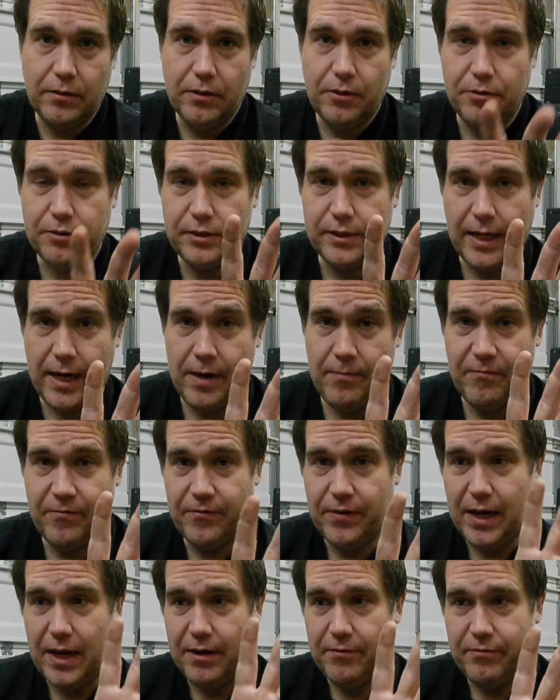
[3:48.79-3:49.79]
those same
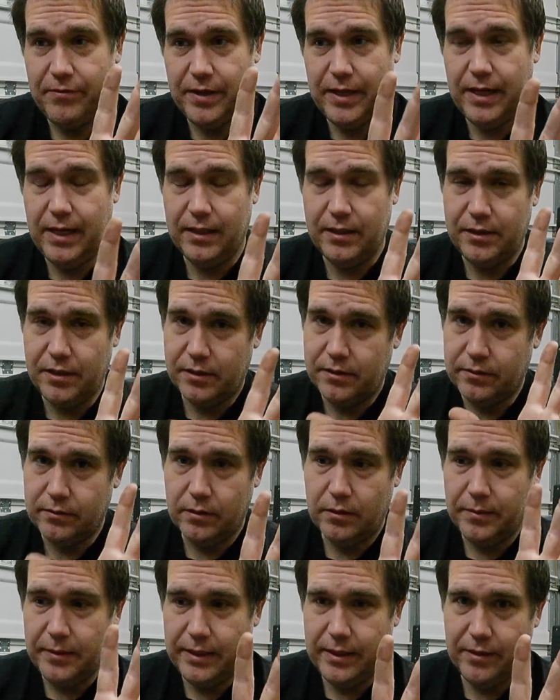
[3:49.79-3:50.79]
five things, just a
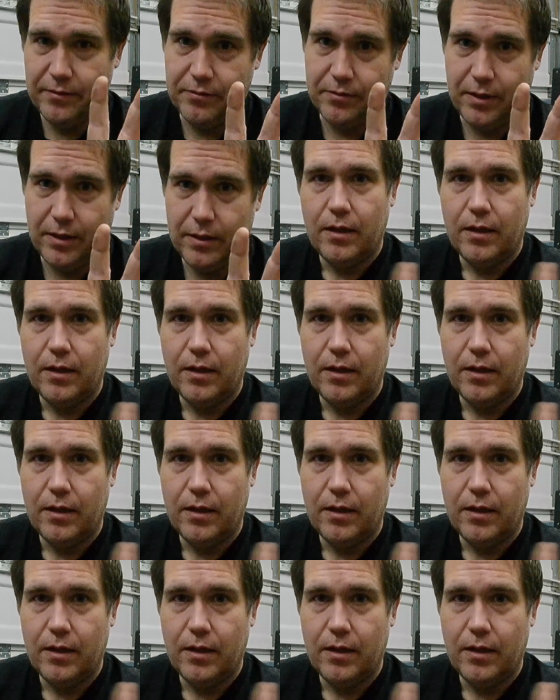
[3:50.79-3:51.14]
little bit different.